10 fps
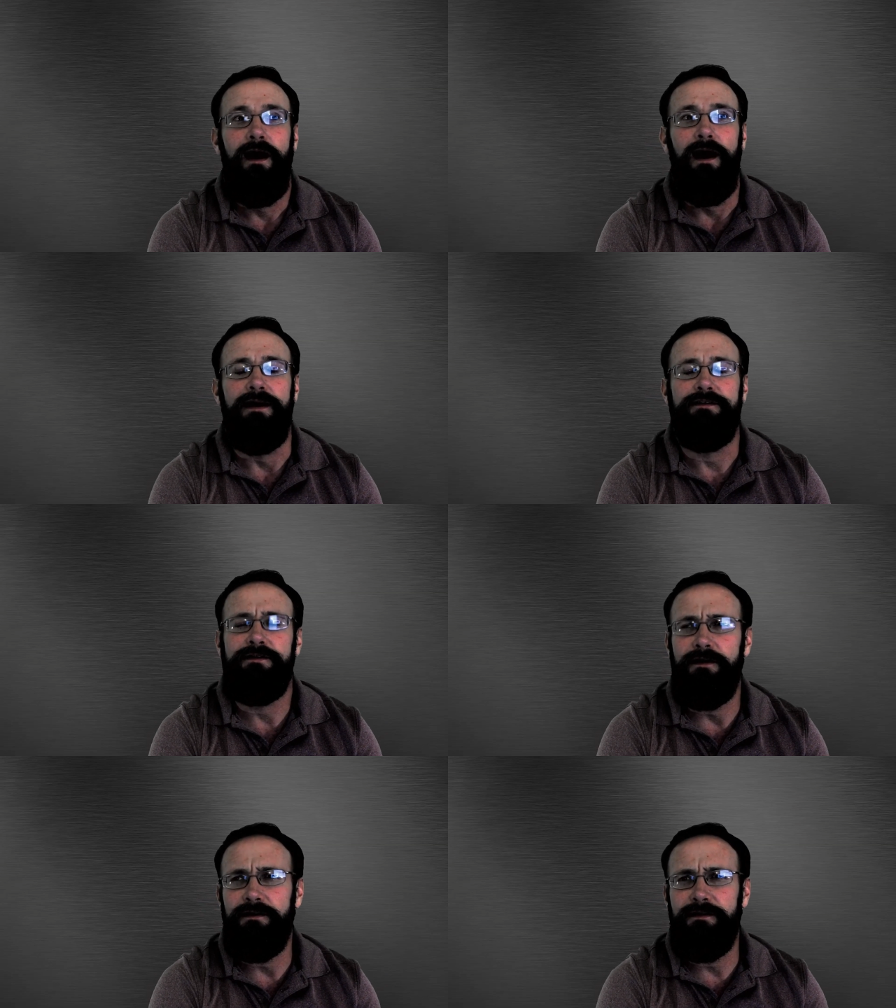I
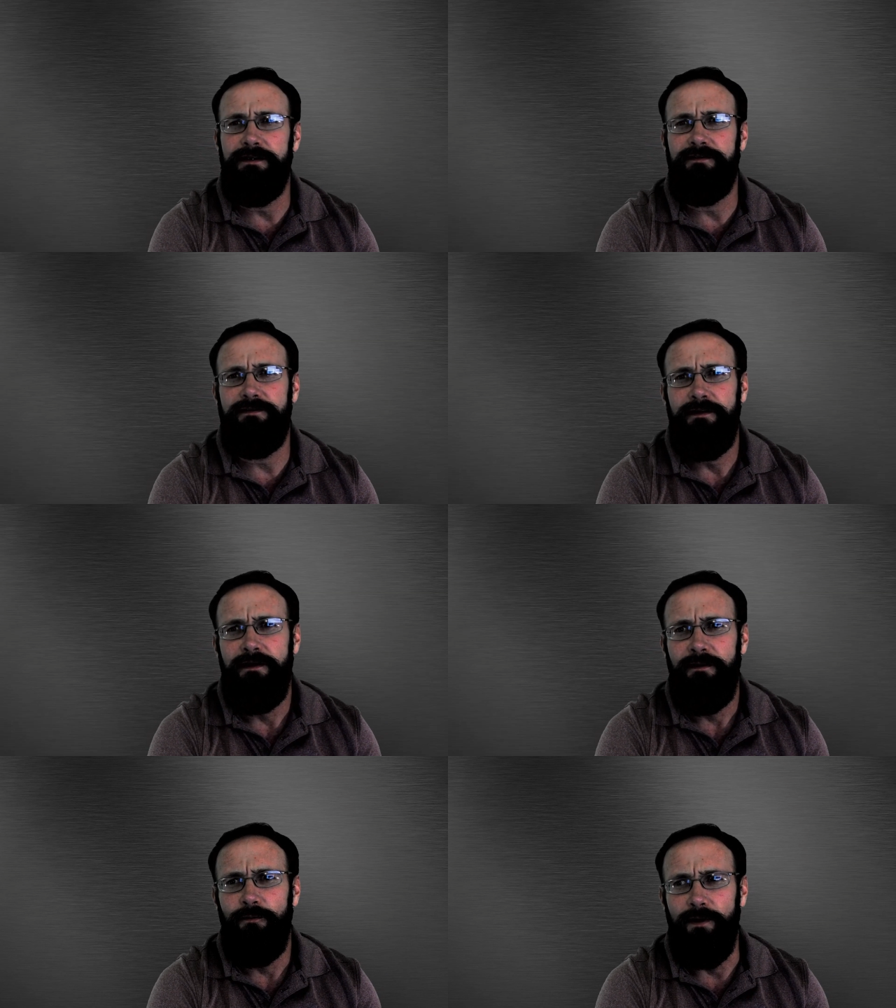started this
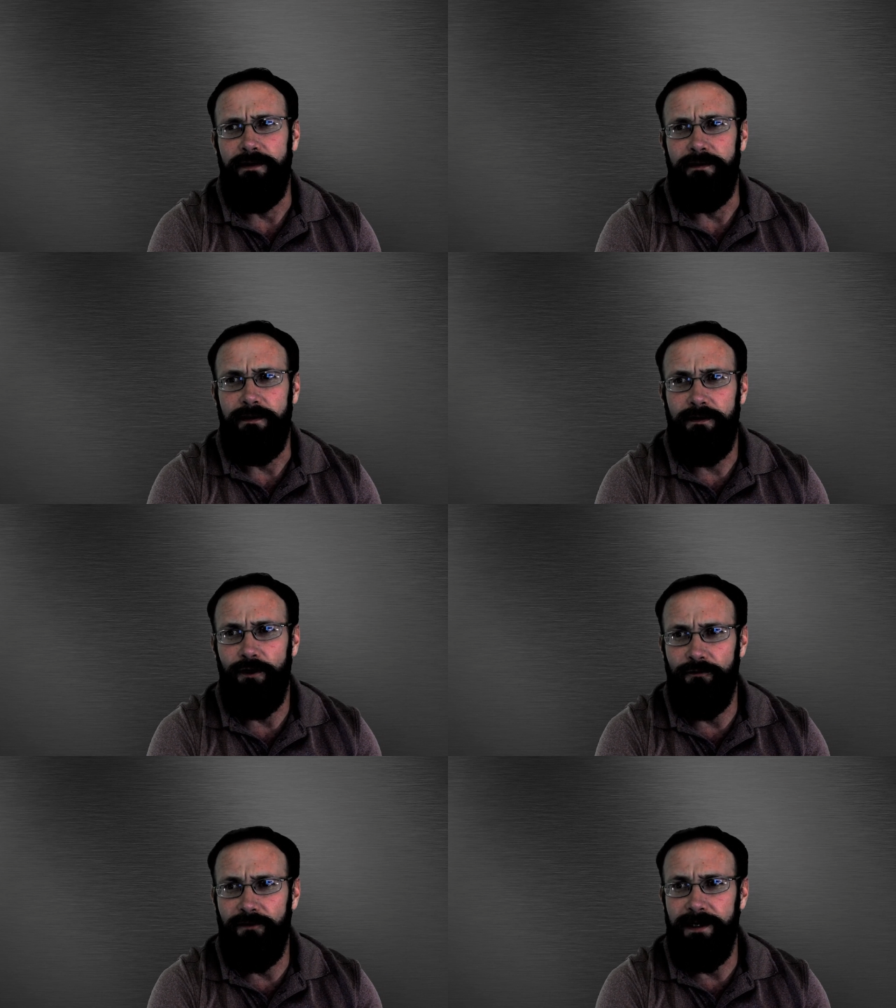when the
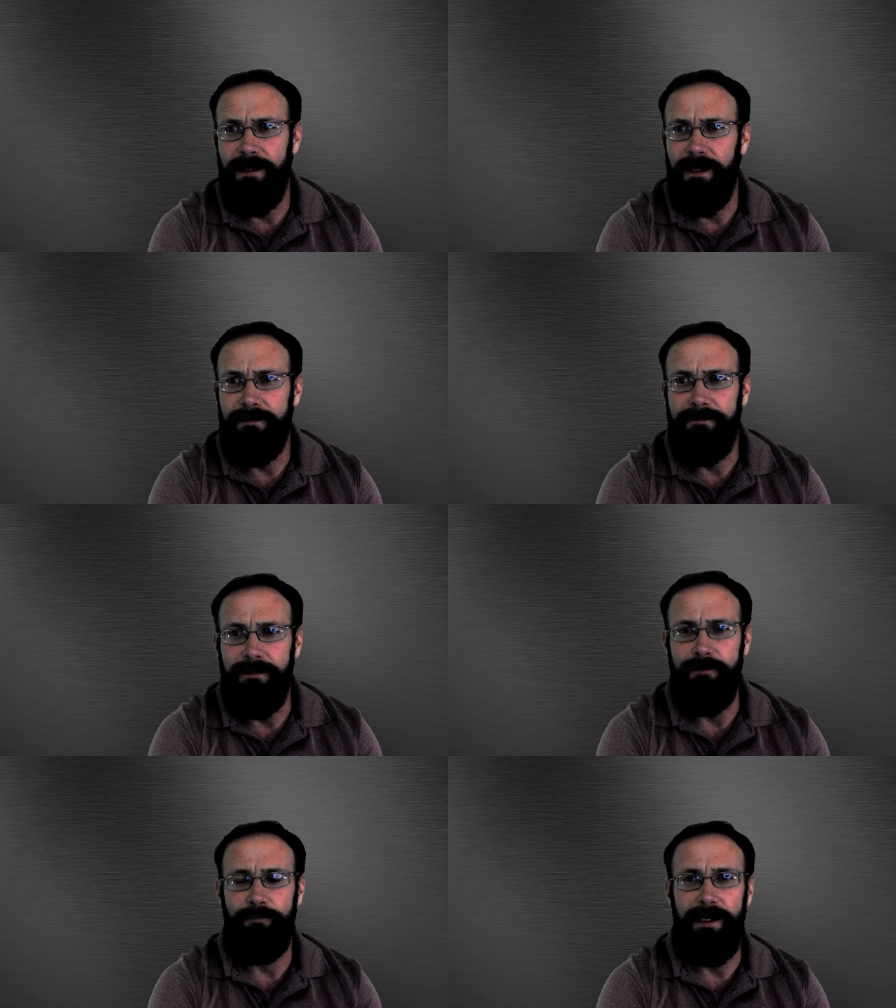
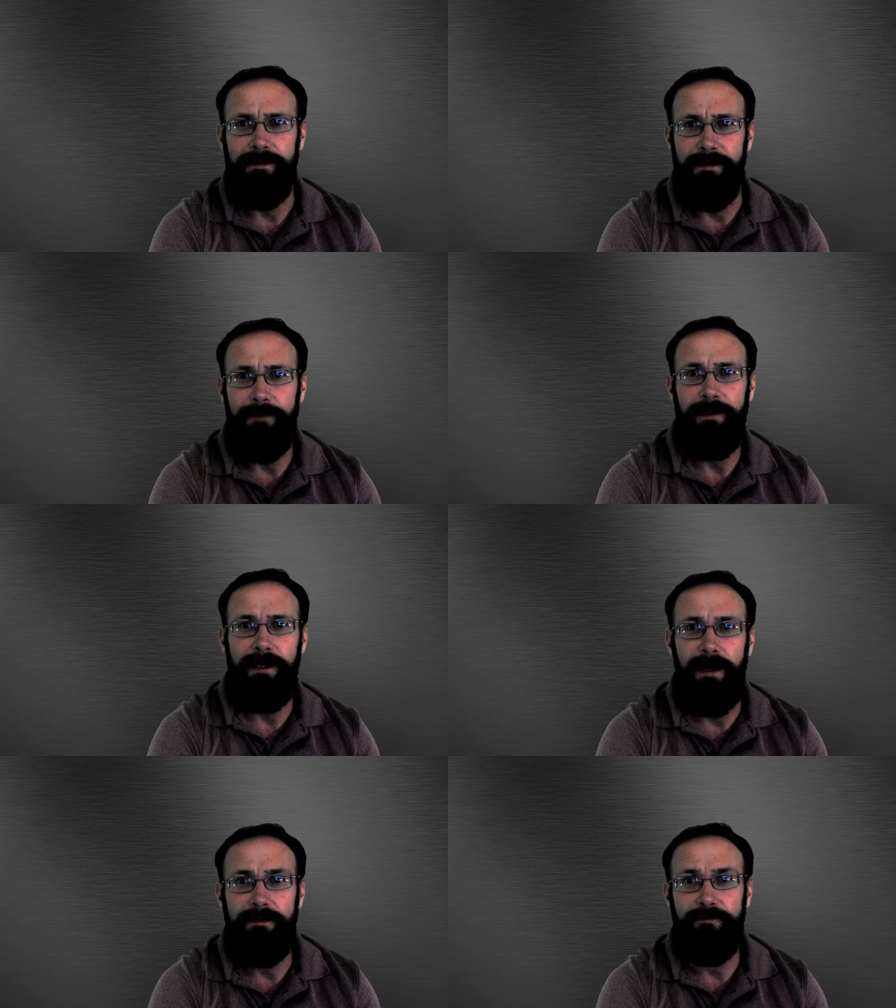COVID-19 pandemic
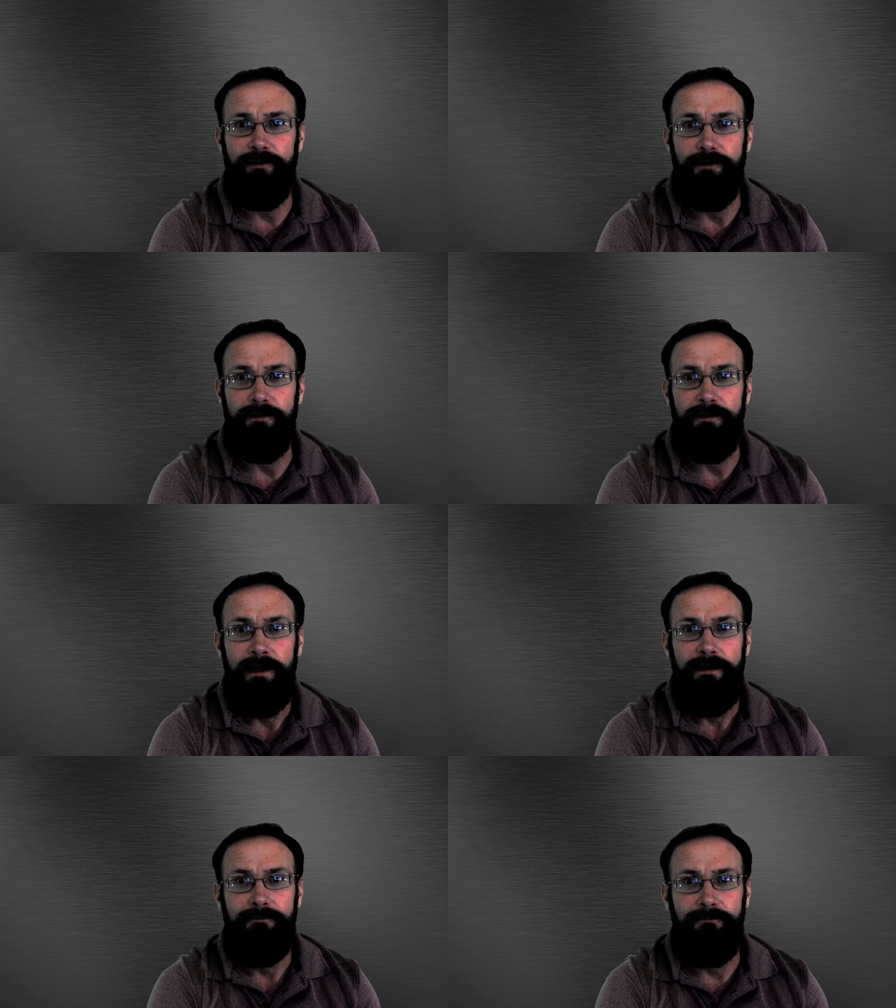had us all
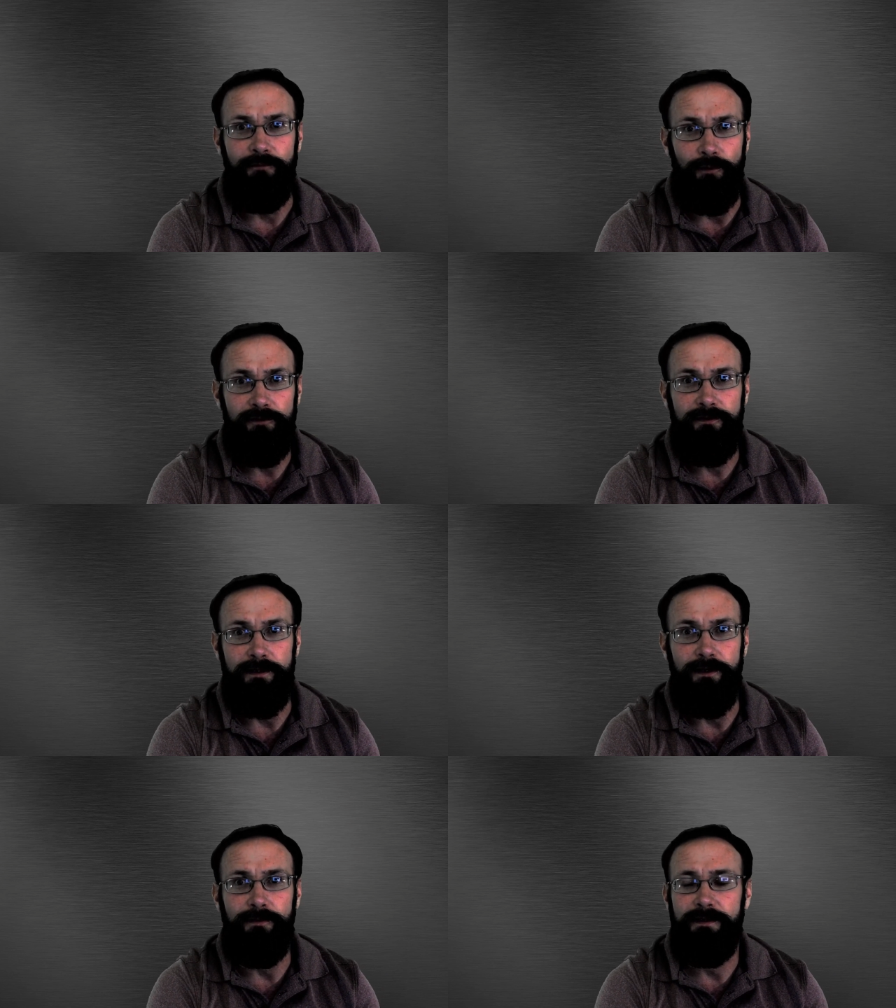forced to
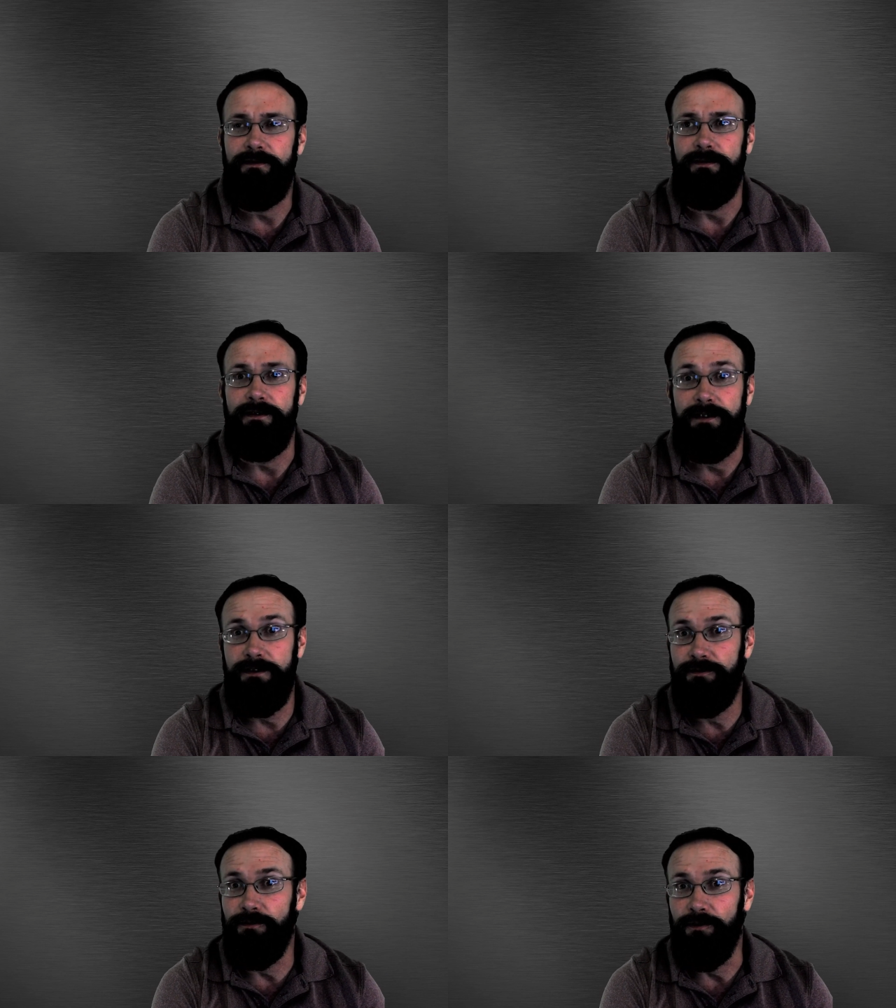go into a
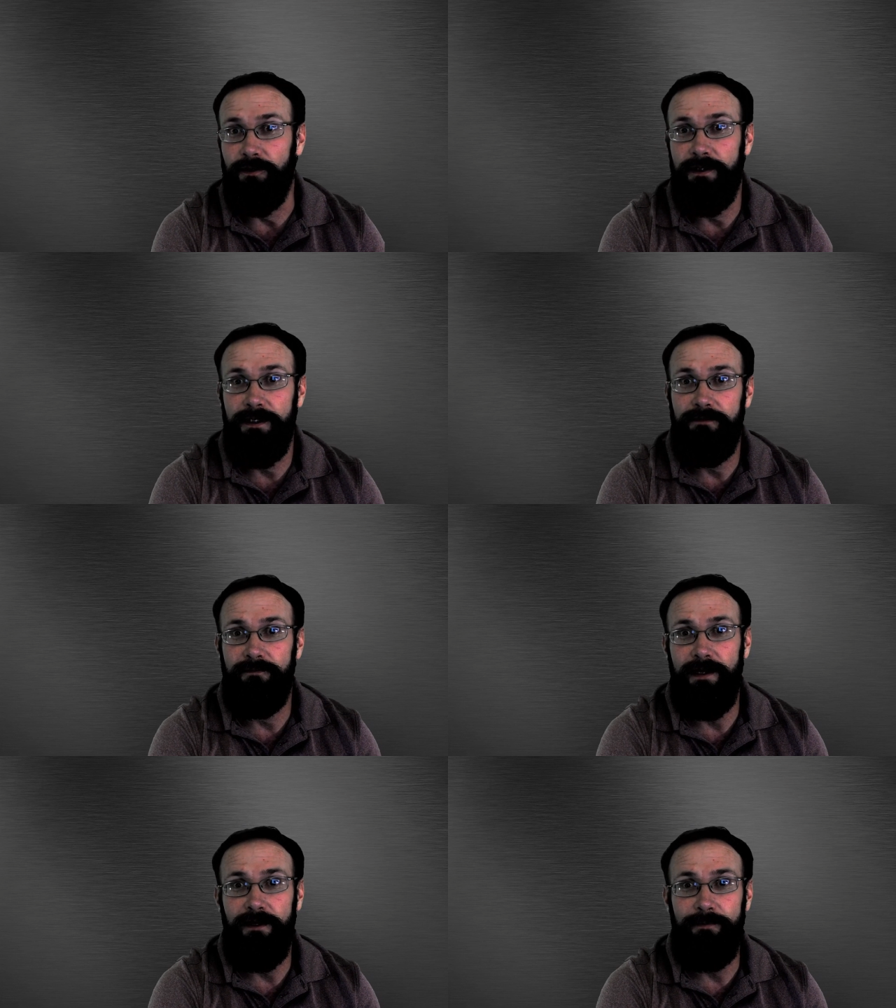digital learning
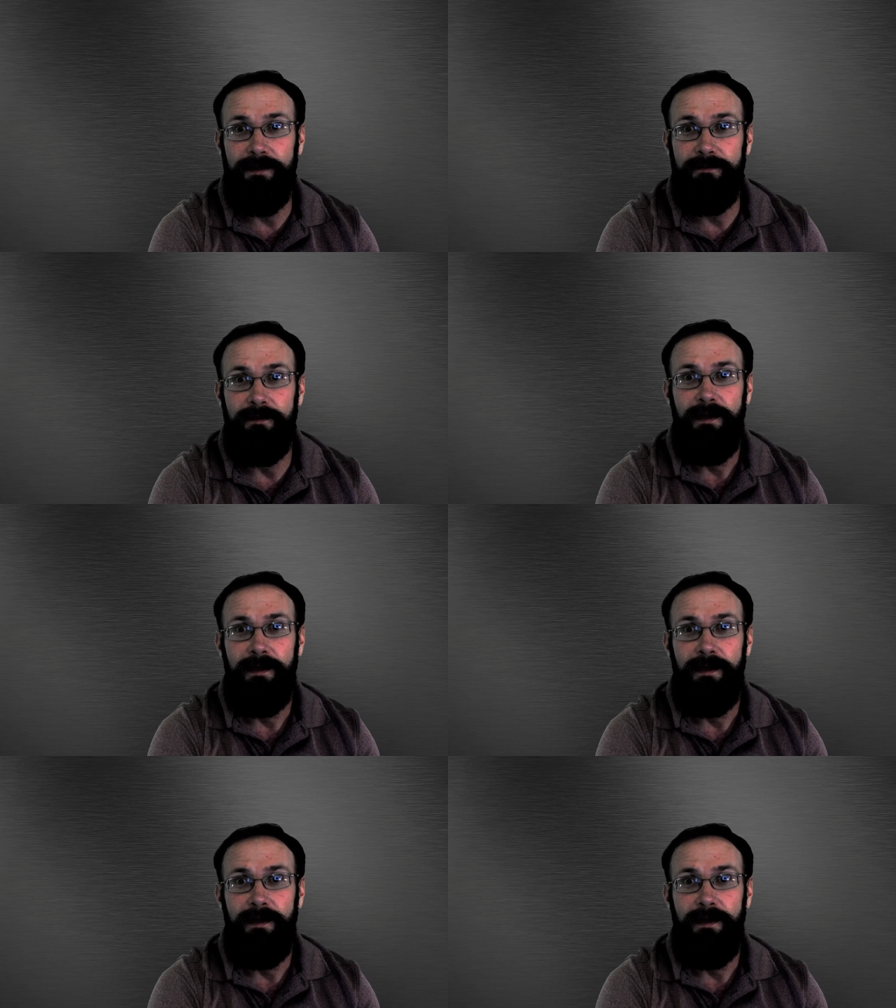environment,